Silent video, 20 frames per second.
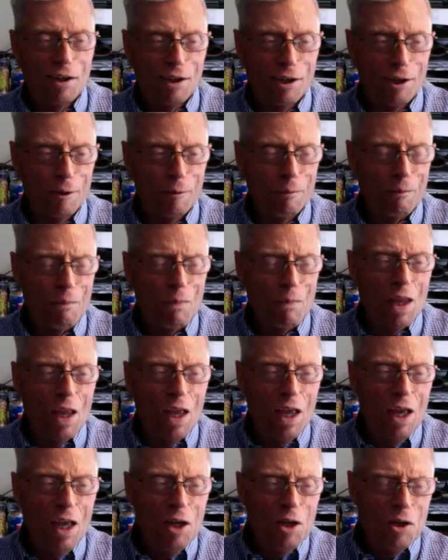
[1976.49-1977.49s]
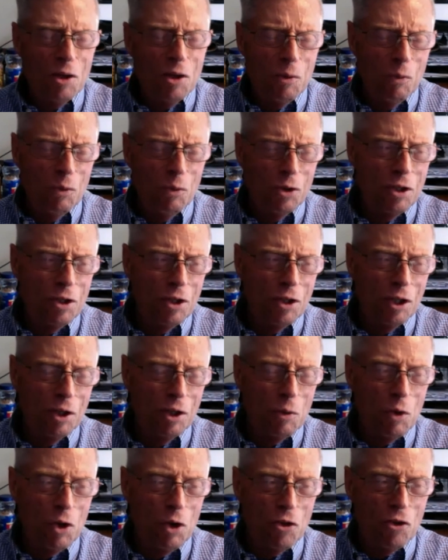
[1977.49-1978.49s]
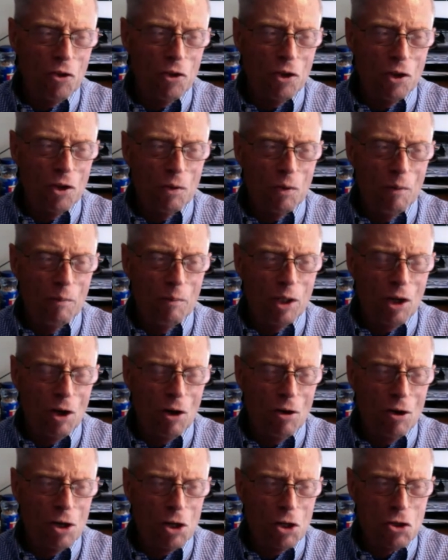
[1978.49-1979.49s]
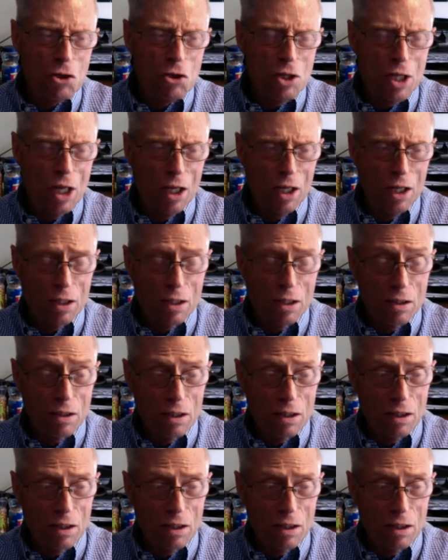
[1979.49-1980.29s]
We're dealing with, art is not